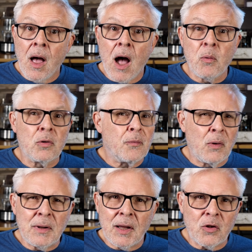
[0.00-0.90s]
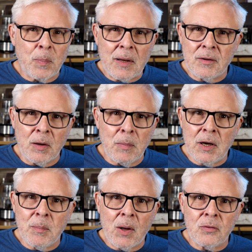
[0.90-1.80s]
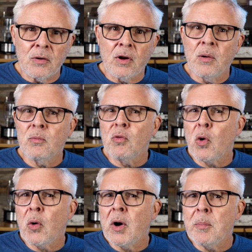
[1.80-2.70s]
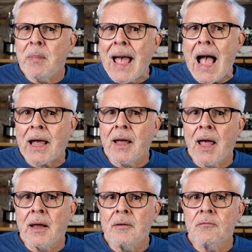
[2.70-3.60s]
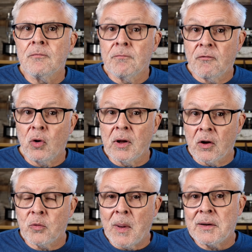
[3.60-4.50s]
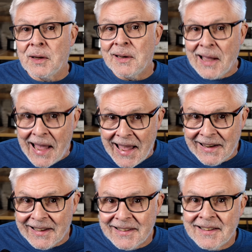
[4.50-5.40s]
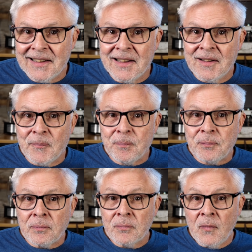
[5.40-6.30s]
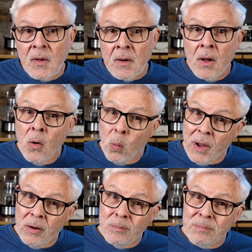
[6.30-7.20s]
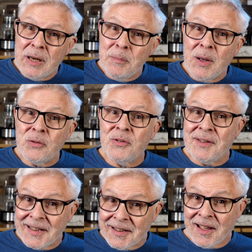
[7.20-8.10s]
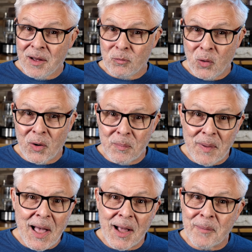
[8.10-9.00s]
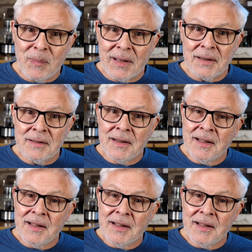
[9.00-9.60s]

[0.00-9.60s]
I was fully expecting Minnie Mouse to come roaring back and fully expecting to hate it. Well, Minnie Mouse did come roaring back, but